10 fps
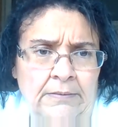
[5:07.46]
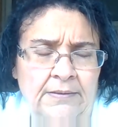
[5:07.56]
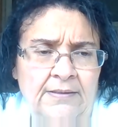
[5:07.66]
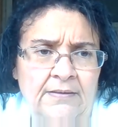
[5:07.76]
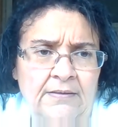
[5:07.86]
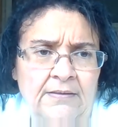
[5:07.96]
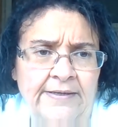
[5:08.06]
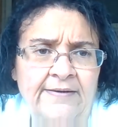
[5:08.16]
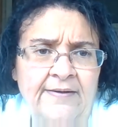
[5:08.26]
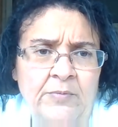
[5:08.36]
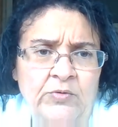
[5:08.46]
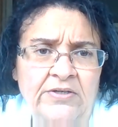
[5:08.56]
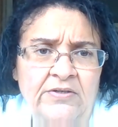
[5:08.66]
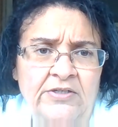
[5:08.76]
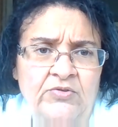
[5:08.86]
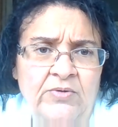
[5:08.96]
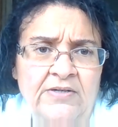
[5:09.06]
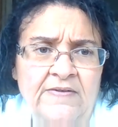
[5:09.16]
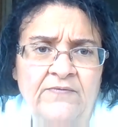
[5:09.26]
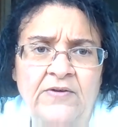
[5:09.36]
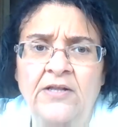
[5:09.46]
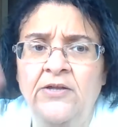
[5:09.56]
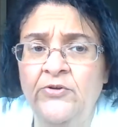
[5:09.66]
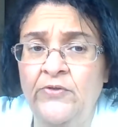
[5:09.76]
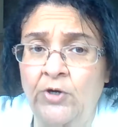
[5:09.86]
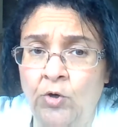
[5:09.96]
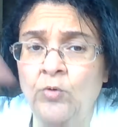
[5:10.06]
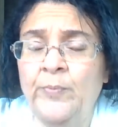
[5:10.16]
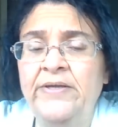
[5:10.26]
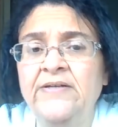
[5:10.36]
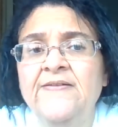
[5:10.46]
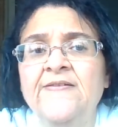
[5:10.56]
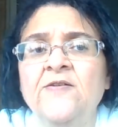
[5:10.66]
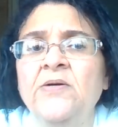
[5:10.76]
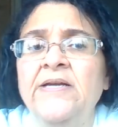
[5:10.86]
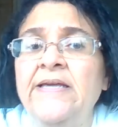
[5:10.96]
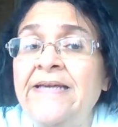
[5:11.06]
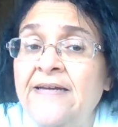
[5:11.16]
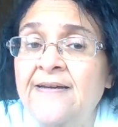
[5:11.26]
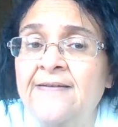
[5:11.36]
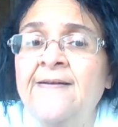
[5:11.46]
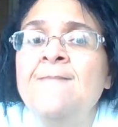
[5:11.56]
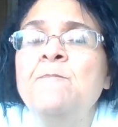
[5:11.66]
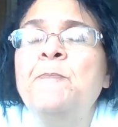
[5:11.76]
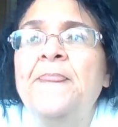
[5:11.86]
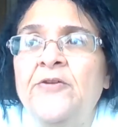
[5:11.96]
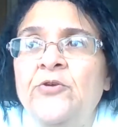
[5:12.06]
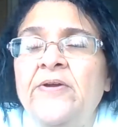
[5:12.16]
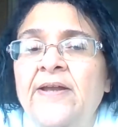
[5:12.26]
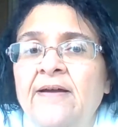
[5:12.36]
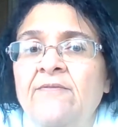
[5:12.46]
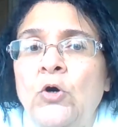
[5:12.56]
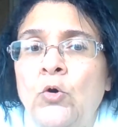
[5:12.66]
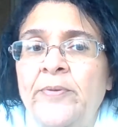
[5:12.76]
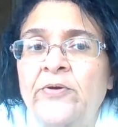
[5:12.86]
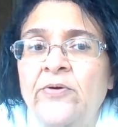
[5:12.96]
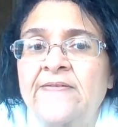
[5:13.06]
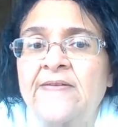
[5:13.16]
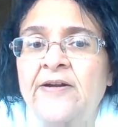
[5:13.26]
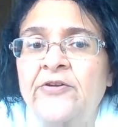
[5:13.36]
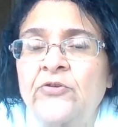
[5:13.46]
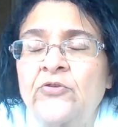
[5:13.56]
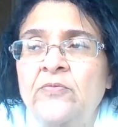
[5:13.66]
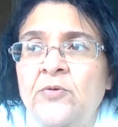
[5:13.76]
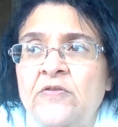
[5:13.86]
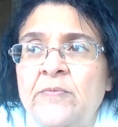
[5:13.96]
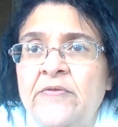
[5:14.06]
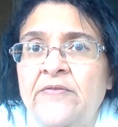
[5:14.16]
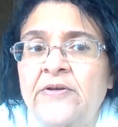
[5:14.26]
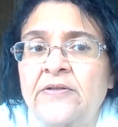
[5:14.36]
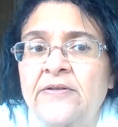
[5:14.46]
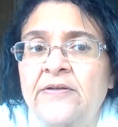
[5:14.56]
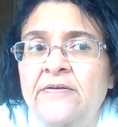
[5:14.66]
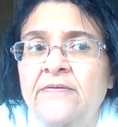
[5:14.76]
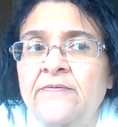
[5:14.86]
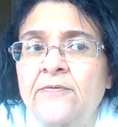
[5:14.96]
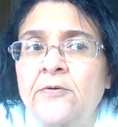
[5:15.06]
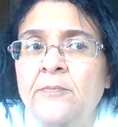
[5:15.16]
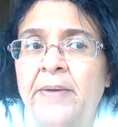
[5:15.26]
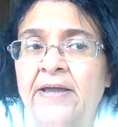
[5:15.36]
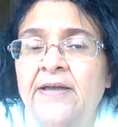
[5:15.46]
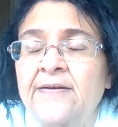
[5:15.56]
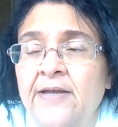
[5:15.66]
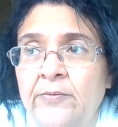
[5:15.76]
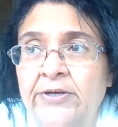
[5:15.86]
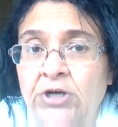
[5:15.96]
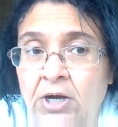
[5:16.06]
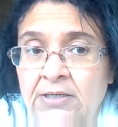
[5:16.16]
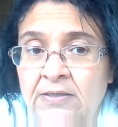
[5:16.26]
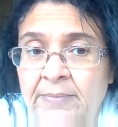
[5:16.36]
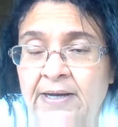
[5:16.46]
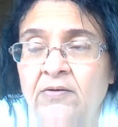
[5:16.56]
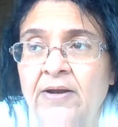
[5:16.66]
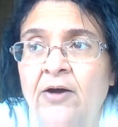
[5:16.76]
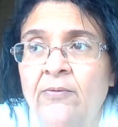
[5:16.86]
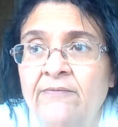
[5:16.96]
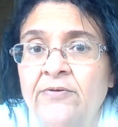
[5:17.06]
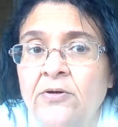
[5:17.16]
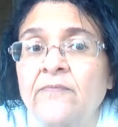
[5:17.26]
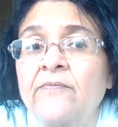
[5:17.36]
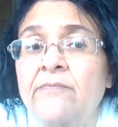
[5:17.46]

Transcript: Anti-motility drugs that fall under the opiates. So again, you can have opioids that are used more specifically for pain, like we talked about. However,